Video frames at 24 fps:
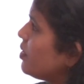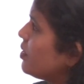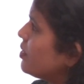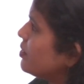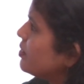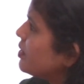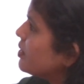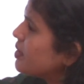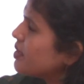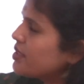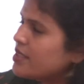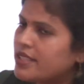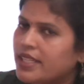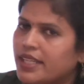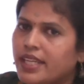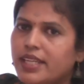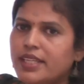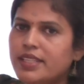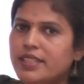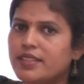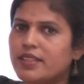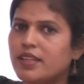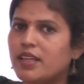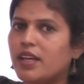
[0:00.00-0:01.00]
This is
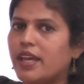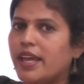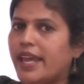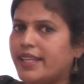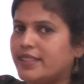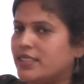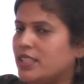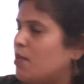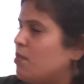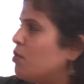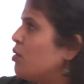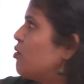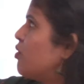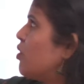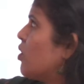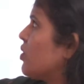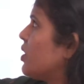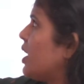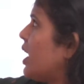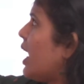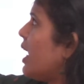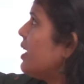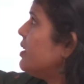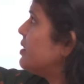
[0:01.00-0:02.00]
the example for
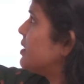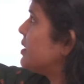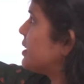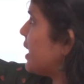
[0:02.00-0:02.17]
that.